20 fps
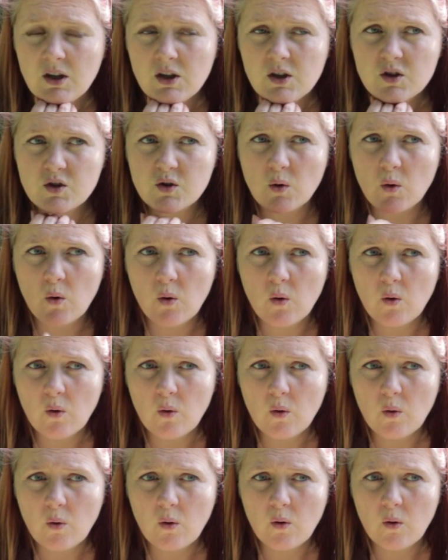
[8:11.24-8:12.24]
So
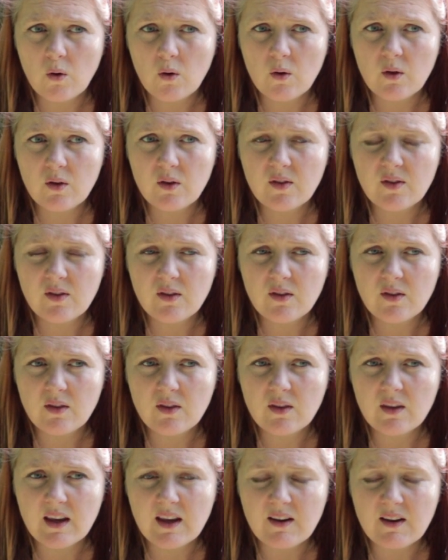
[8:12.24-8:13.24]

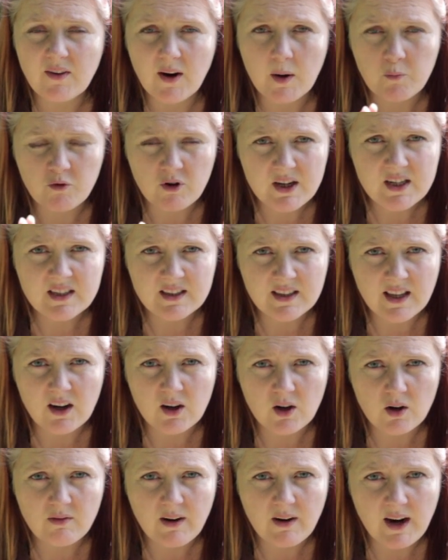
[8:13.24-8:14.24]
if I'm reading
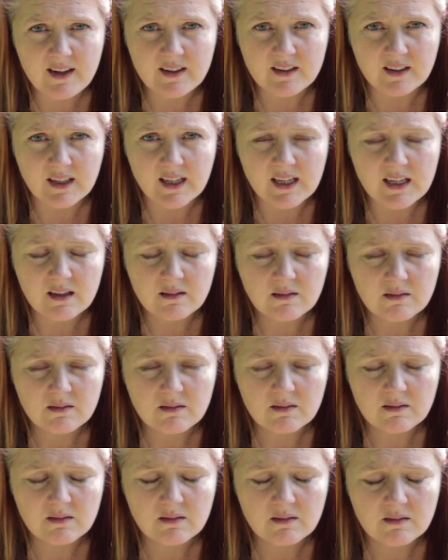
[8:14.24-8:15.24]
that correctly,
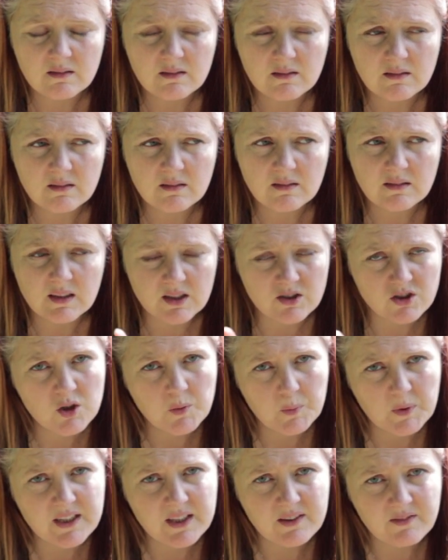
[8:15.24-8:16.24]
and I
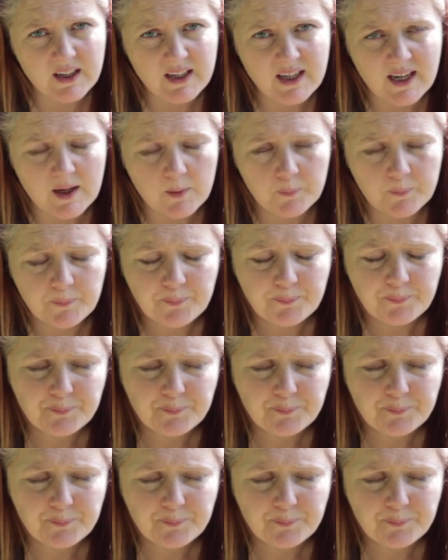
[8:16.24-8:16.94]
do believe I am,